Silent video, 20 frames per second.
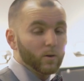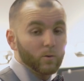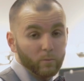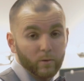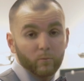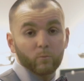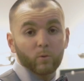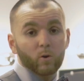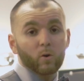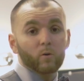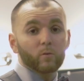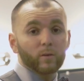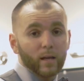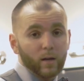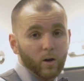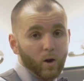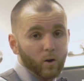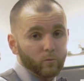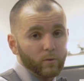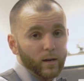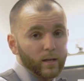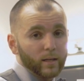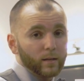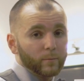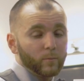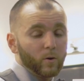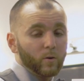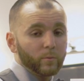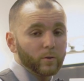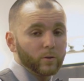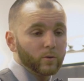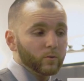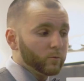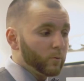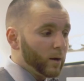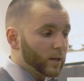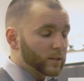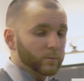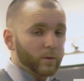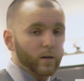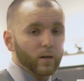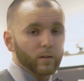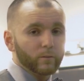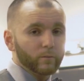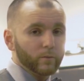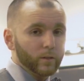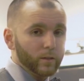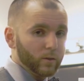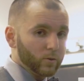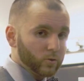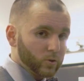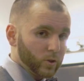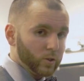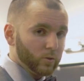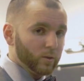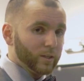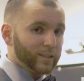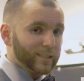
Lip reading: We went over that already. I'm hoping you've watched my other videos so you